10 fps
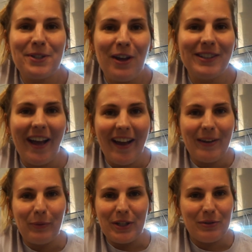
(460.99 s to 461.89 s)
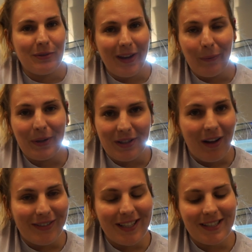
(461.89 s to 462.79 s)
all done, which it was
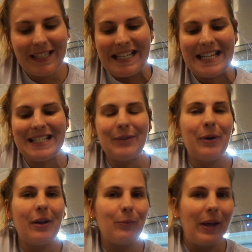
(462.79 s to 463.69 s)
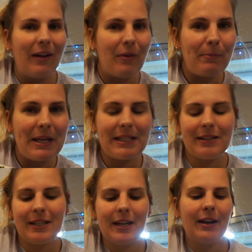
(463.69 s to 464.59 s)
obviously an easy one. We have our
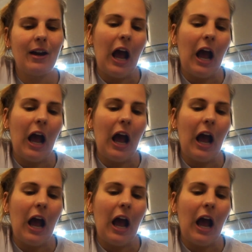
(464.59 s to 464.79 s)
pizzas here.